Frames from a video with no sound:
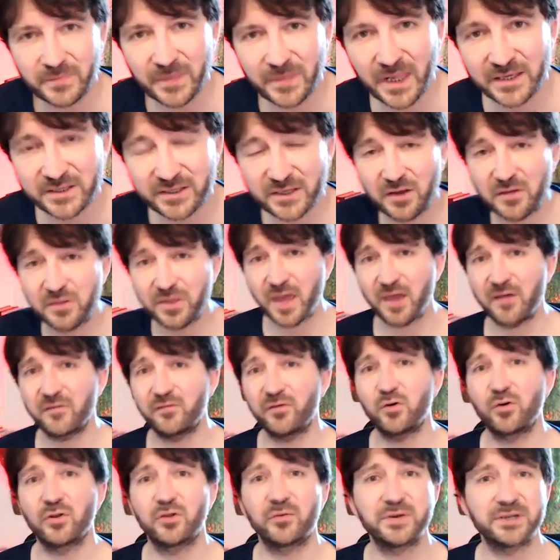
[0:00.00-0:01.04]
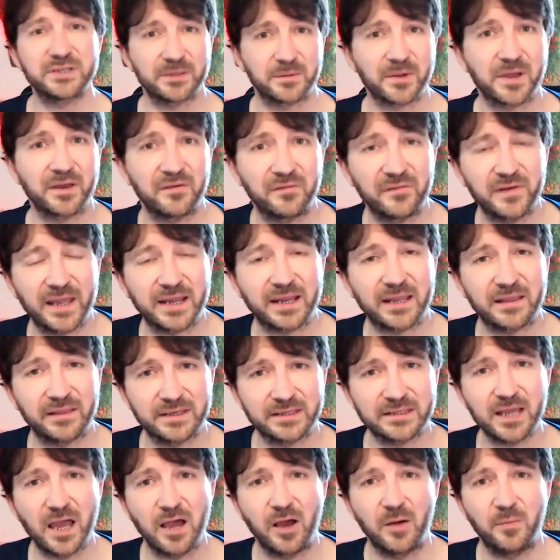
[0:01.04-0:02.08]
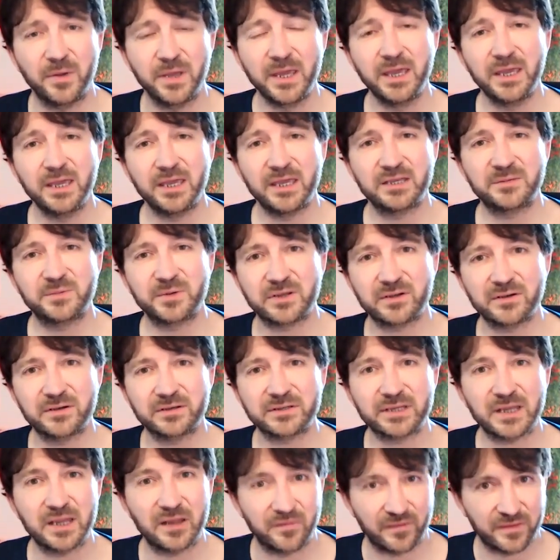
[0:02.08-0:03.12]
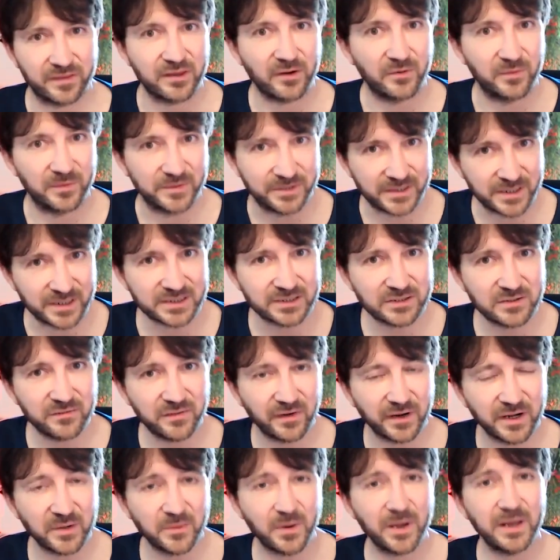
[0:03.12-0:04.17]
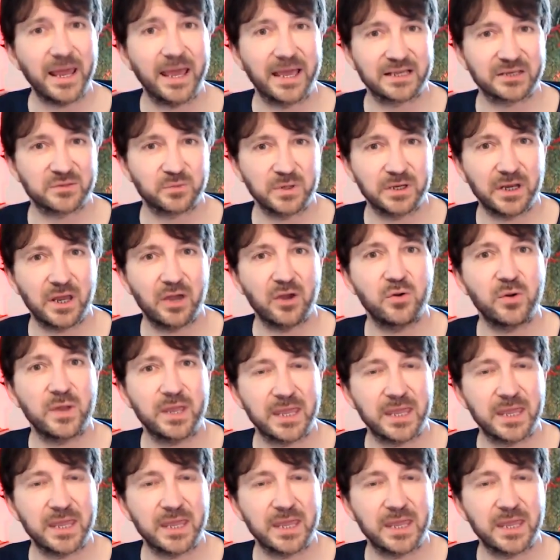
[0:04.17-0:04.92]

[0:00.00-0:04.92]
And so therefore, the reason I'm kind of flagging this up is because if Ethereum does do very well, as we know,